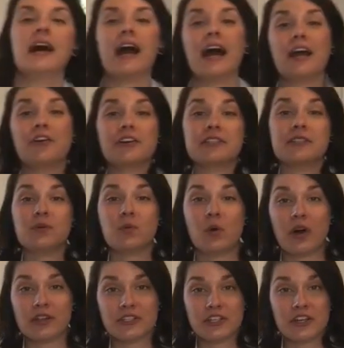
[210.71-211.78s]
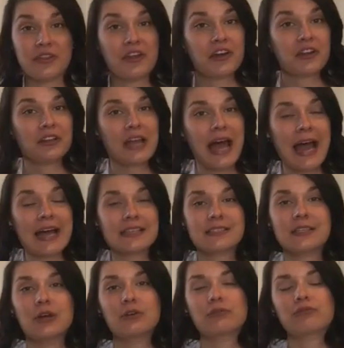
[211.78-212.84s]
Iris and Walter and their class
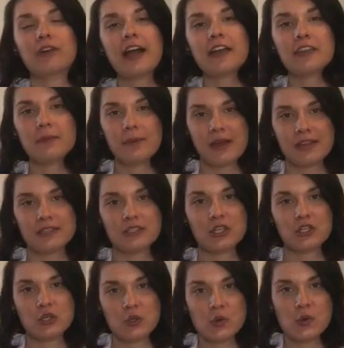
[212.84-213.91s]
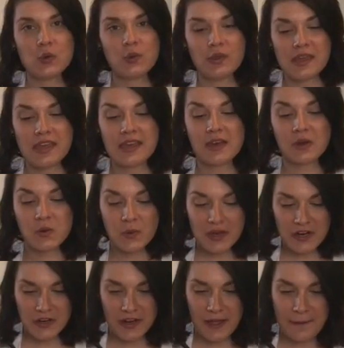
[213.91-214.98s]
ride the bus to the
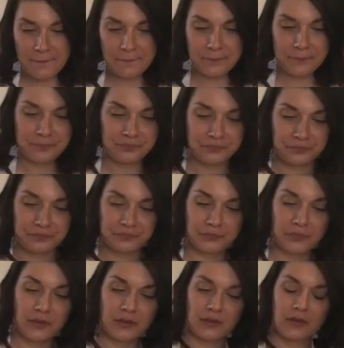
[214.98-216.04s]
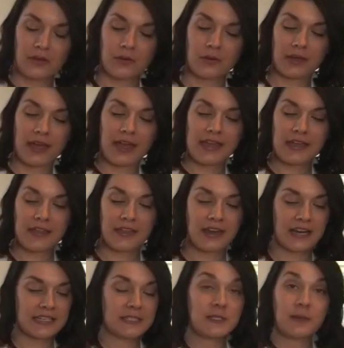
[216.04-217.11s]
aquarium. Okay, then
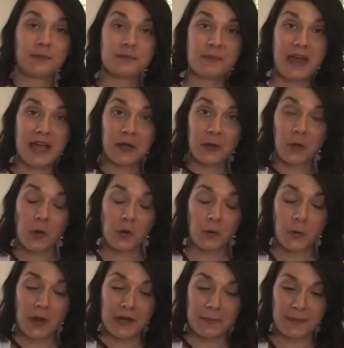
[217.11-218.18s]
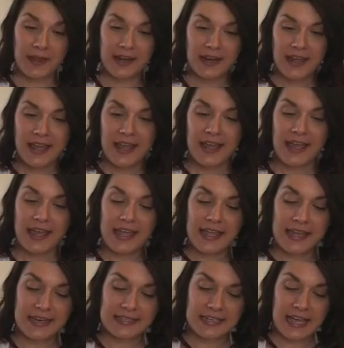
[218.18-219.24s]
I skipped back quite a bit,
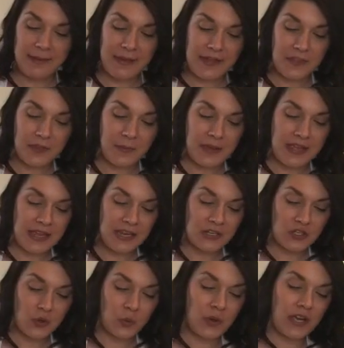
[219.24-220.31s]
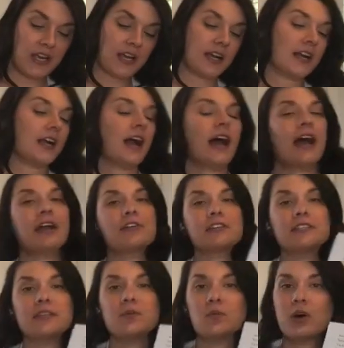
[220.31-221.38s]
and I'm at the page where
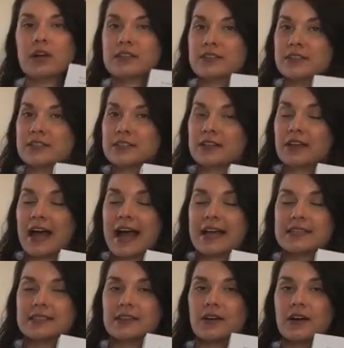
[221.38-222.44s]
Iris and Walter's class